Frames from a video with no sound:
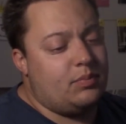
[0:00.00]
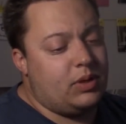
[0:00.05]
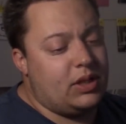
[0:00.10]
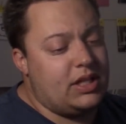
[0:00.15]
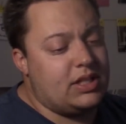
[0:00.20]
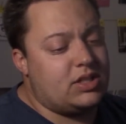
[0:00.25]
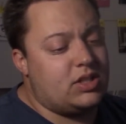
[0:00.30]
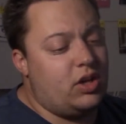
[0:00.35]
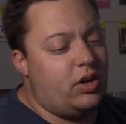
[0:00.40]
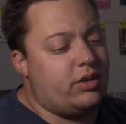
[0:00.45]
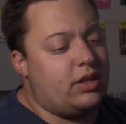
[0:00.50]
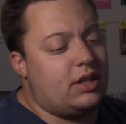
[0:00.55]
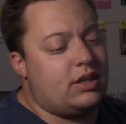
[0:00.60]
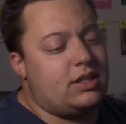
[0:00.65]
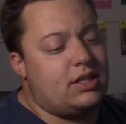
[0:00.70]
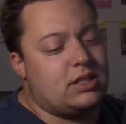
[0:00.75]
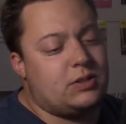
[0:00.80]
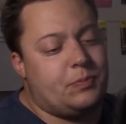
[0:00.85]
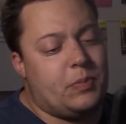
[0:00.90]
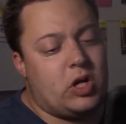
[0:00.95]
please note that
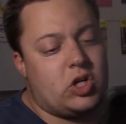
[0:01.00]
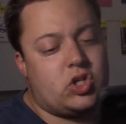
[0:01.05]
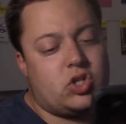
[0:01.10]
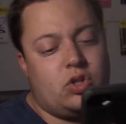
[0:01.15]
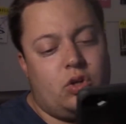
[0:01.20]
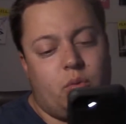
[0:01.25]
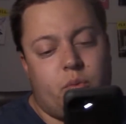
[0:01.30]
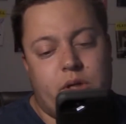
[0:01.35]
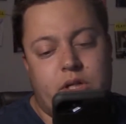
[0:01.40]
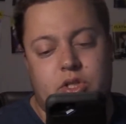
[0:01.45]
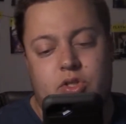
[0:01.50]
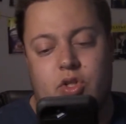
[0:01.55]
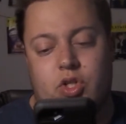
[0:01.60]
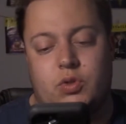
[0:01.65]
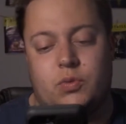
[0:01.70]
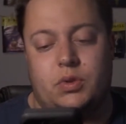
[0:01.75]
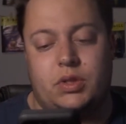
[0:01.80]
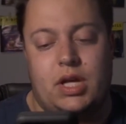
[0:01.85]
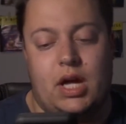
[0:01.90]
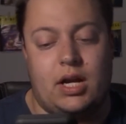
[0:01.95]
this special
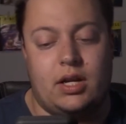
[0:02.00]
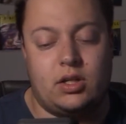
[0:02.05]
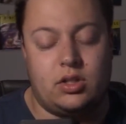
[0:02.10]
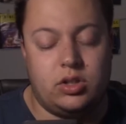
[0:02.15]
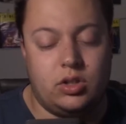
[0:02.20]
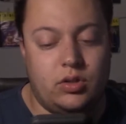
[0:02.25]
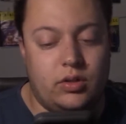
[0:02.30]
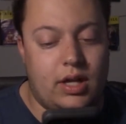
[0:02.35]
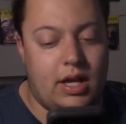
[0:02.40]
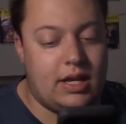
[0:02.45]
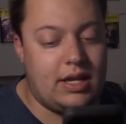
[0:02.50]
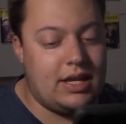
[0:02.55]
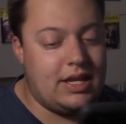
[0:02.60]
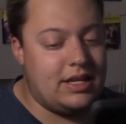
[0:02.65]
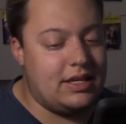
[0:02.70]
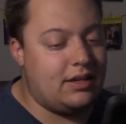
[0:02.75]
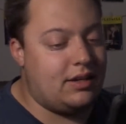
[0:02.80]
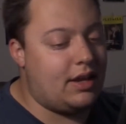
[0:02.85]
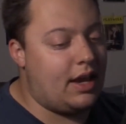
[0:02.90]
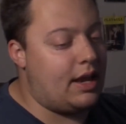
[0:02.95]
research will not include an
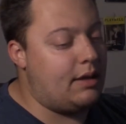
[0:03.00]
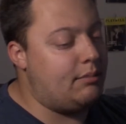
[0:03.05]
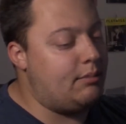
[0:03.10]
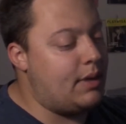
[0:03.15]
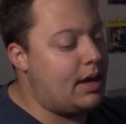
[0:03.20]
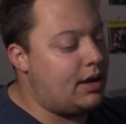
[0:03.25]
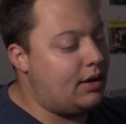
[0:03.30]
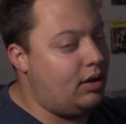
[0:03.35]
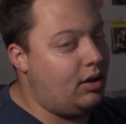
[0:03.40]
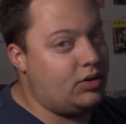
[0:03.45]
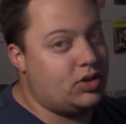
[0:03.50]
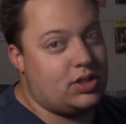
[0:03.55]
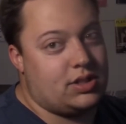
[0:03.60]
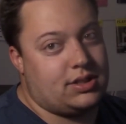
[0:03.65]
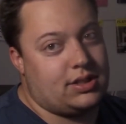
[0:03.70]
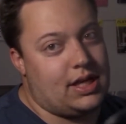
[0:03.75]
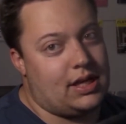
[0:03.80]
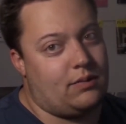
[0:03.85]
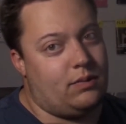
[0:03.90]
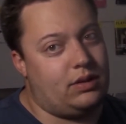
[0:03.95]
in-game medal,
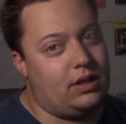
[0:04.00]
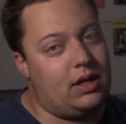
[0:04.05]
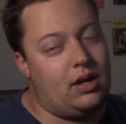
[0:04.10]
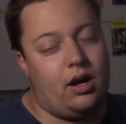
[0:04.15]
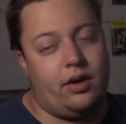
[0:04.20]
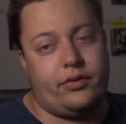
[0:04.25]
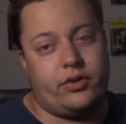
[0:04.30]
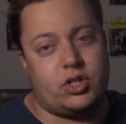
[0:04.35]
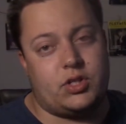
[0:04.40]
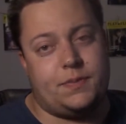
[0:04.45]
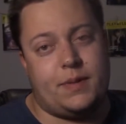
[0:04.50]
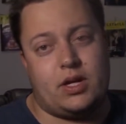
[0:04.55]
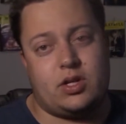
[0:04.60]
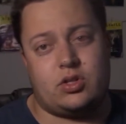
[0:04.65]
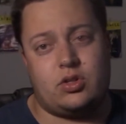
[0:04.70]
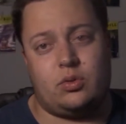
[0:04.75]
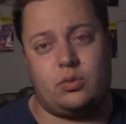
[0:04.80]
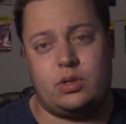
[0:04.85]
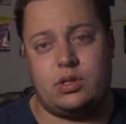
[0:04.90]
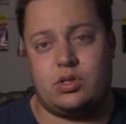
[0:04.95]
just like with the other
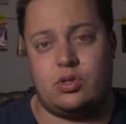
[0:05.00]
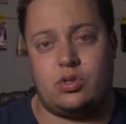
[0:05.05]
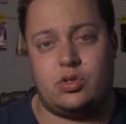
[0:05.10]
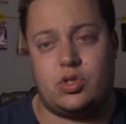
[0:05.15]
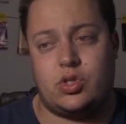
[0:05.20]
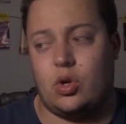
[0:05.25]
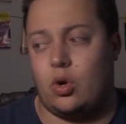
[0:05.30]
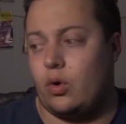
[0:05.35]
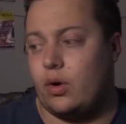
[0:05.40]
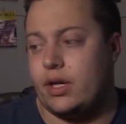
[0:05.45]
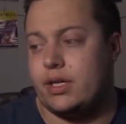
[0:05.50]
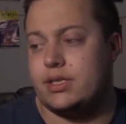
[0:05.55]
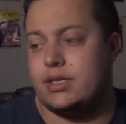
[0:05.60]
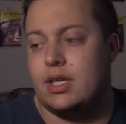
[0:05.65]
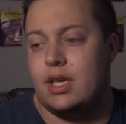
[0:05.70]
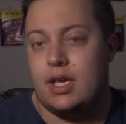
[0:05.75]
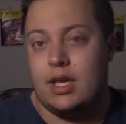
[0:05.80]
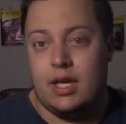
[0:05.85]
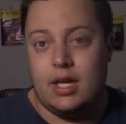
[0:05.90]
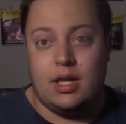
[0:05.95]
special research stories.